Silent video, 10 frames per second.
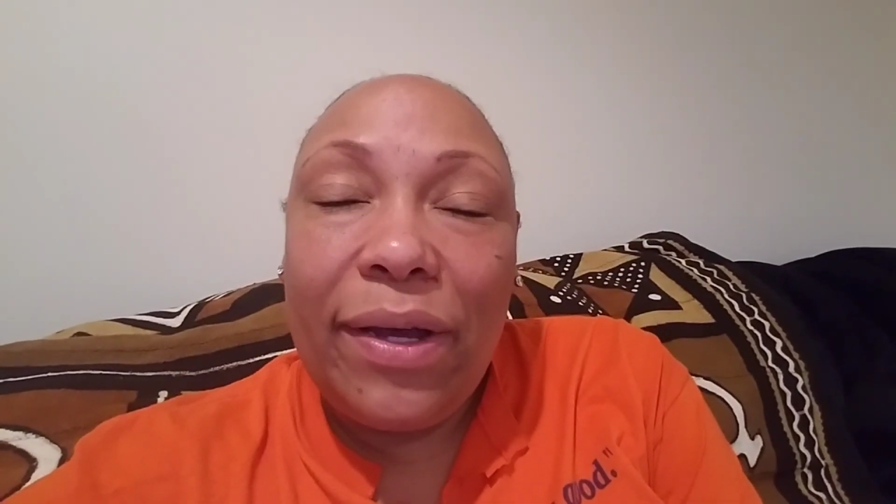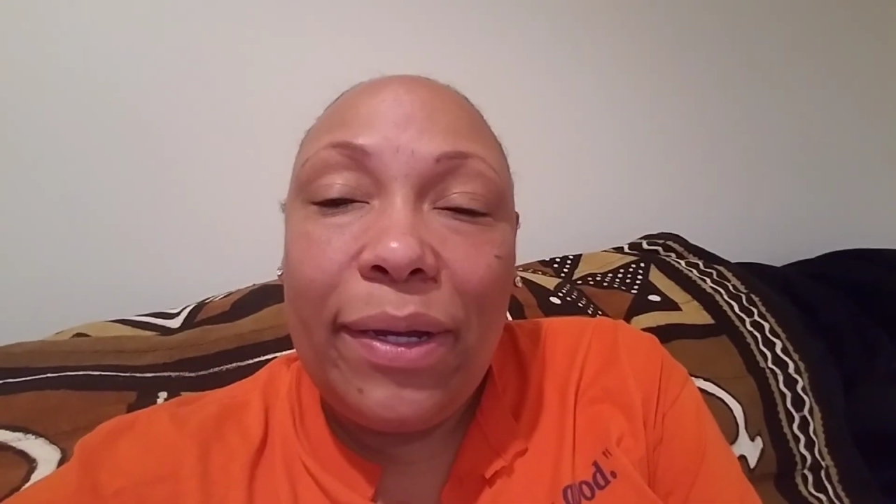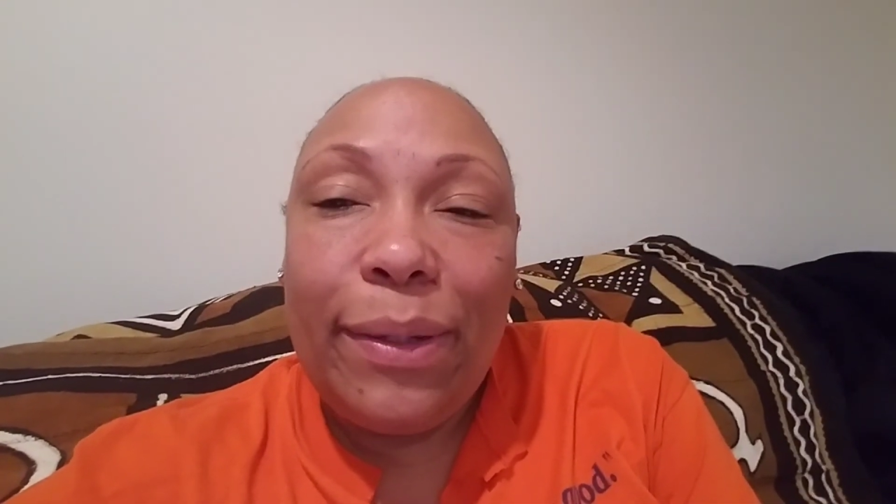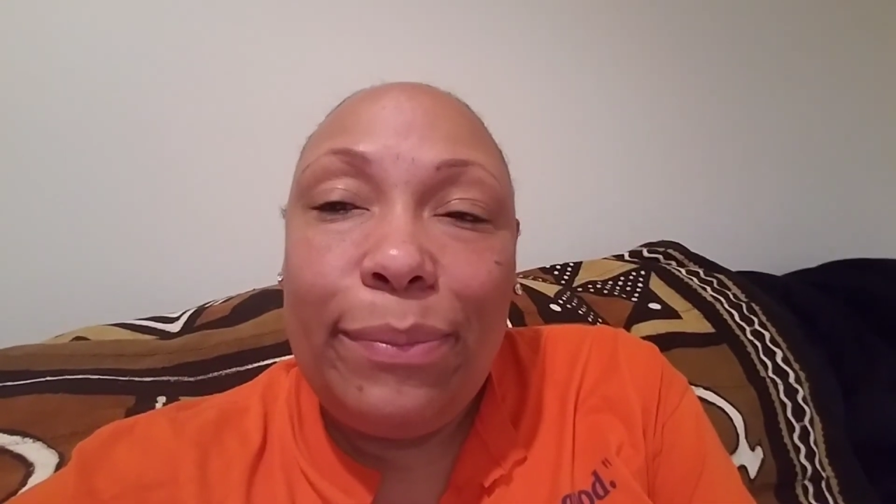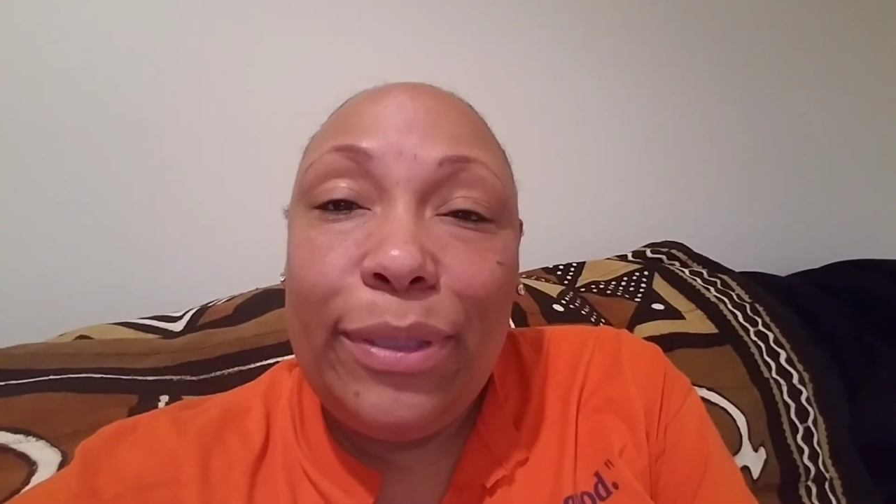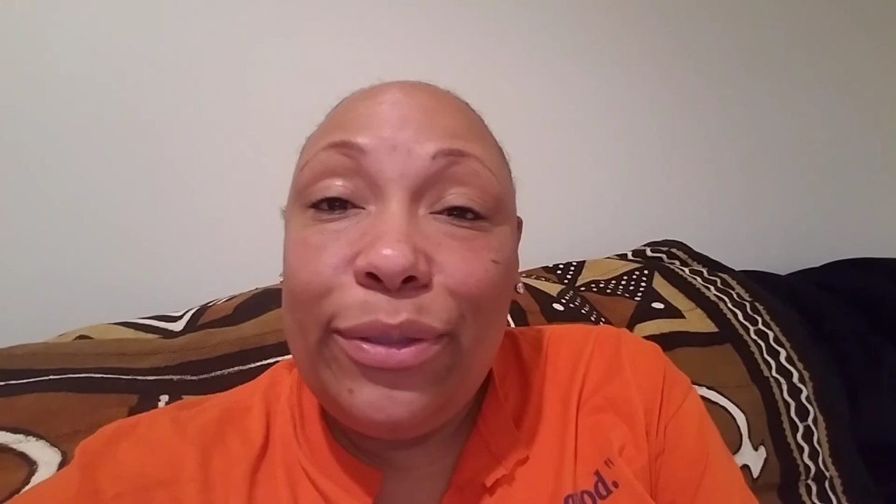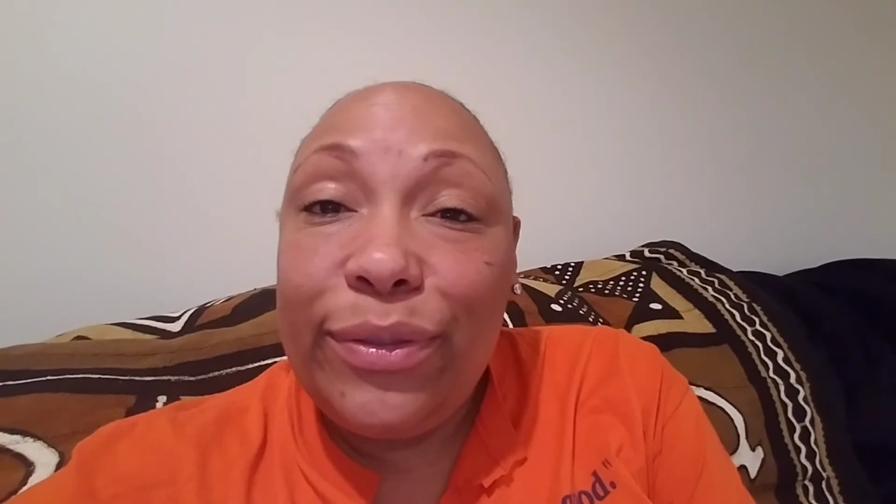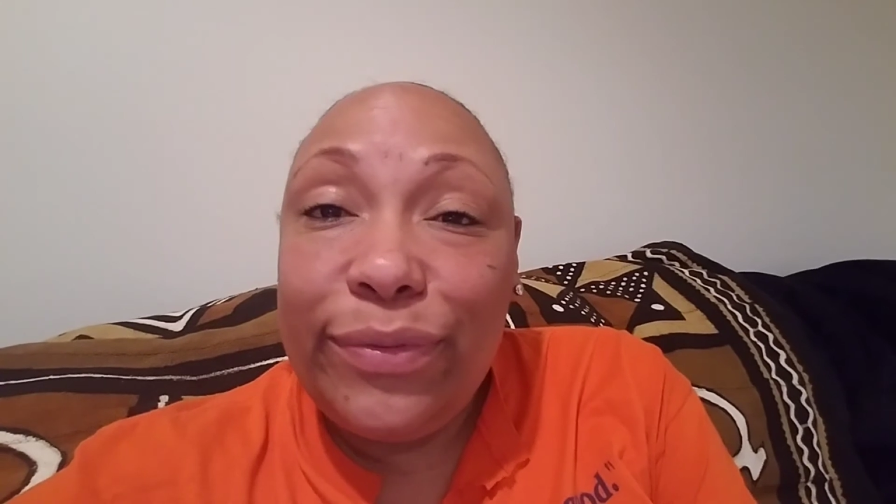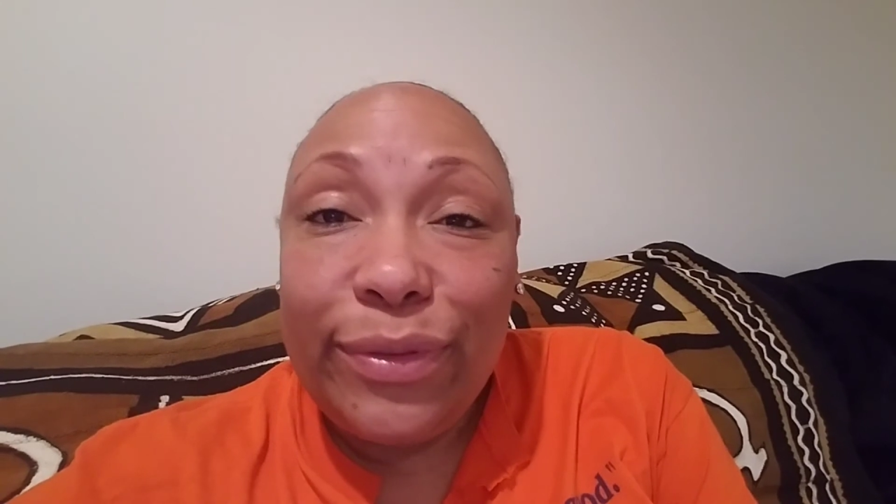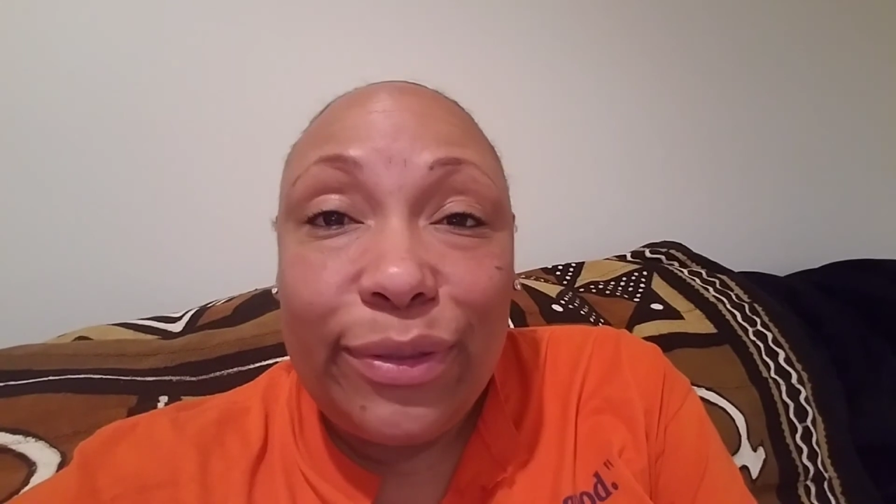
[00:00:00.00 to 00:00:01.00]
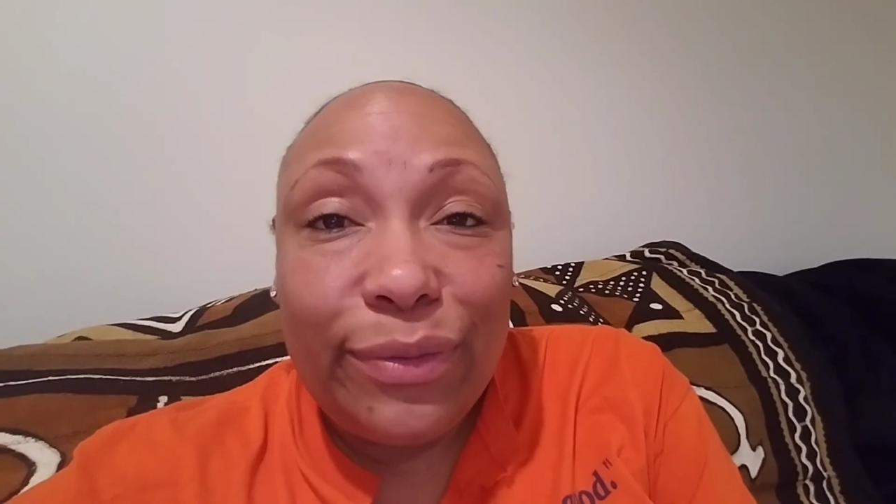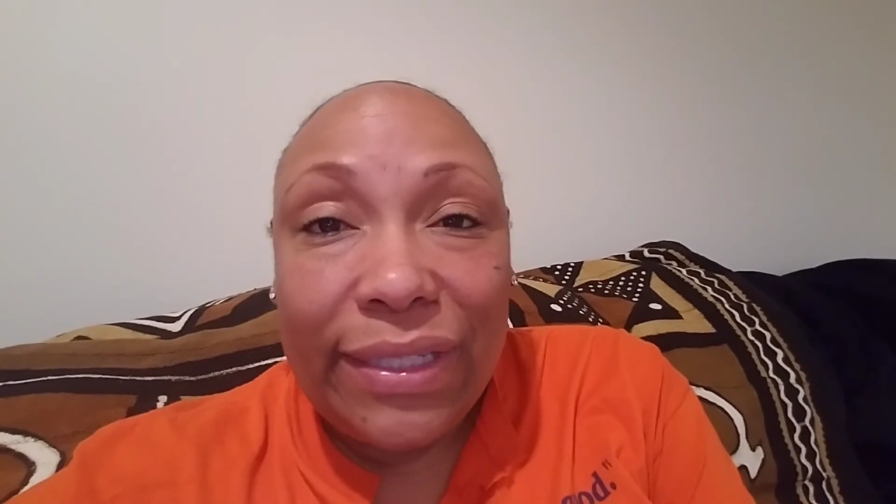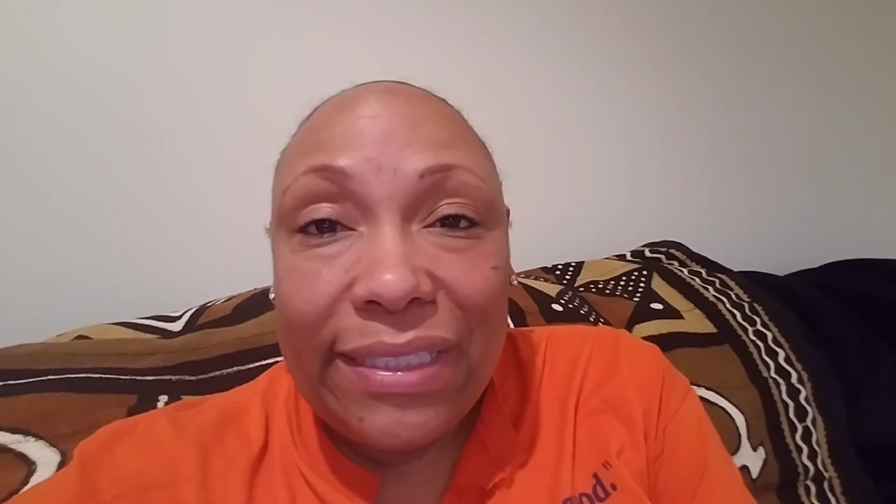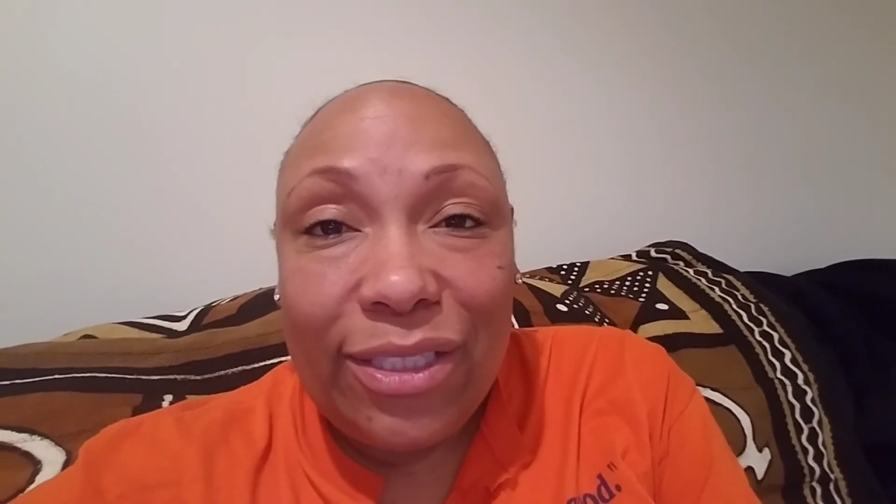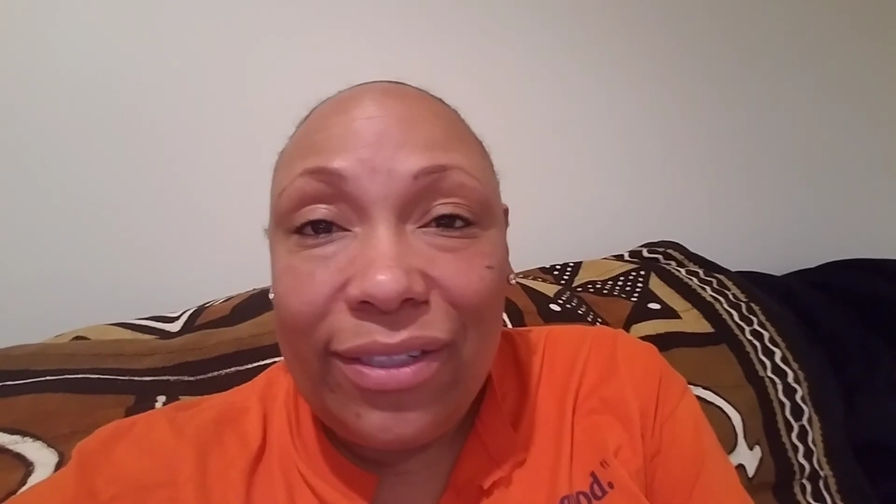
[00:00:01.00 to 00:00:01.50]
a beautiful
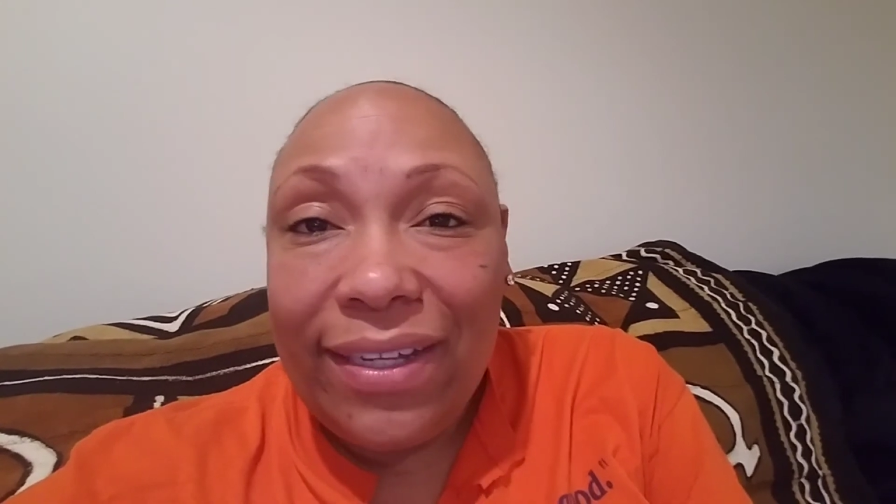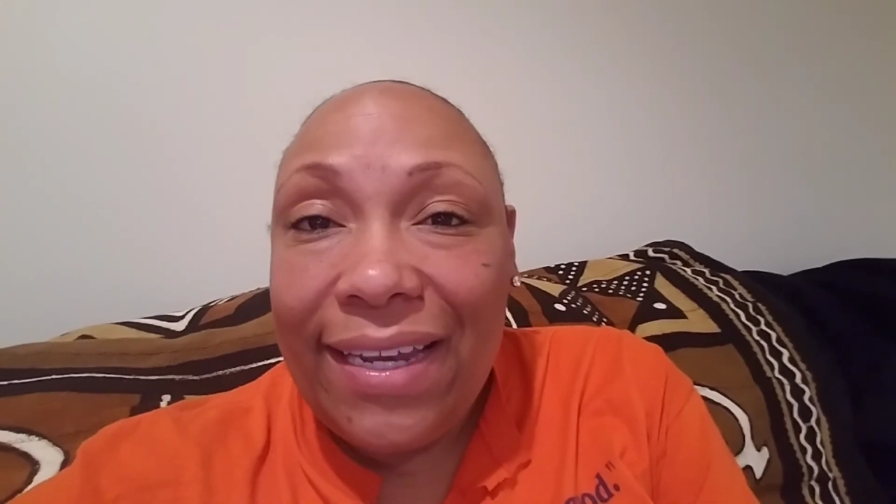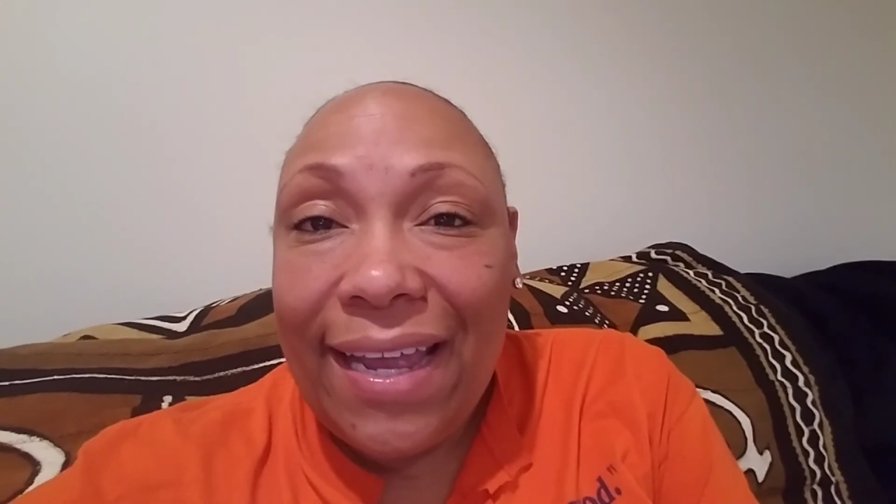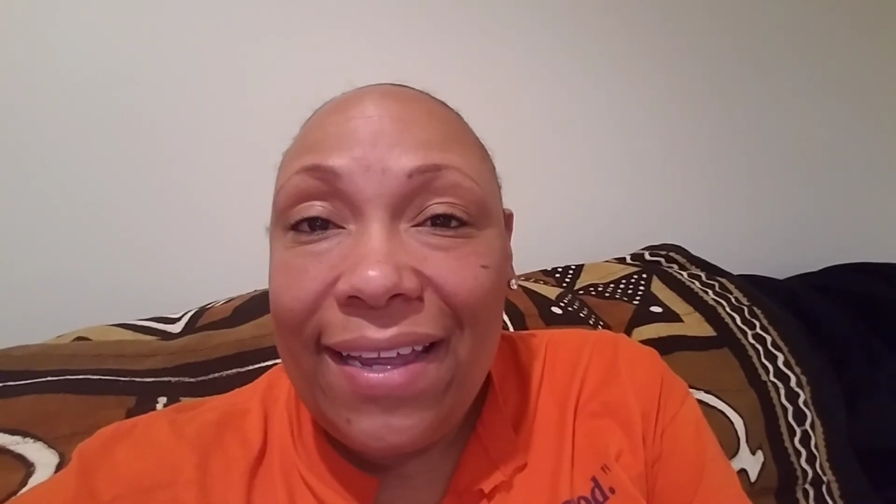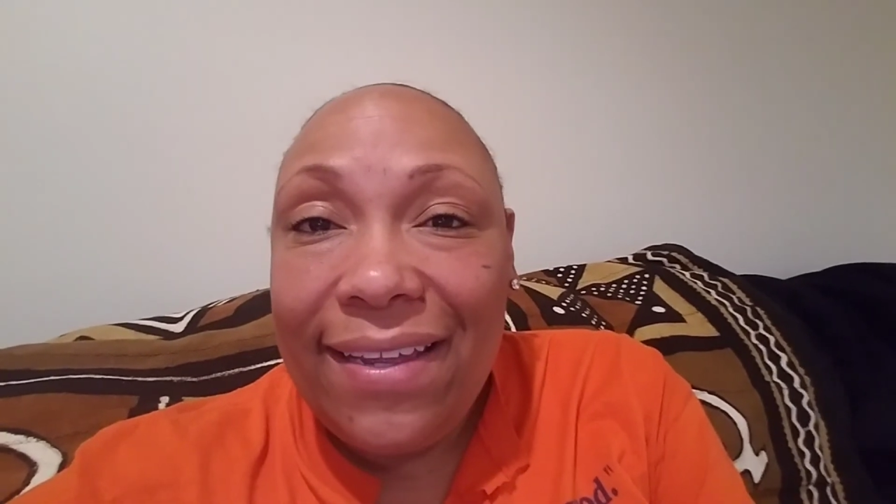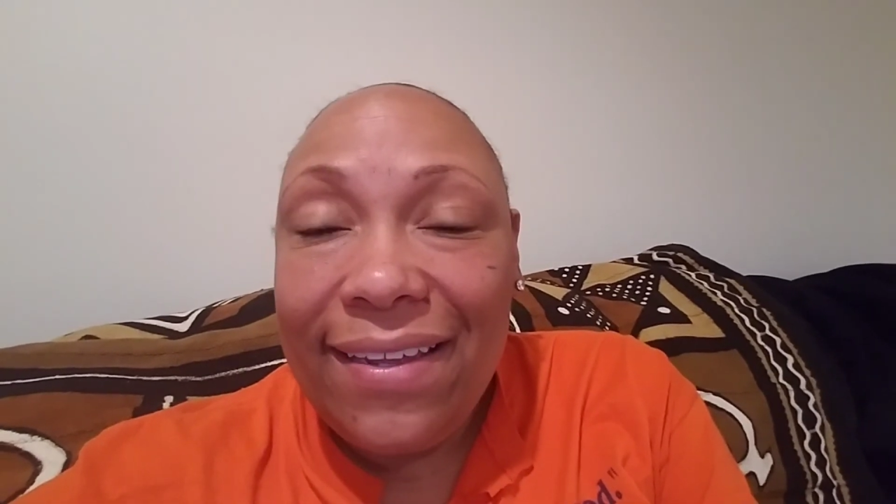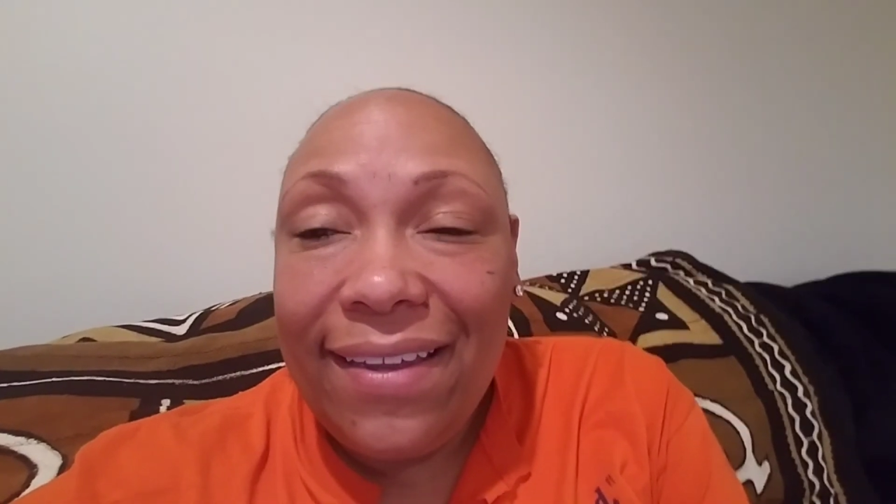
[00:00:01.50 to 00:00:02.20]
rest of your day.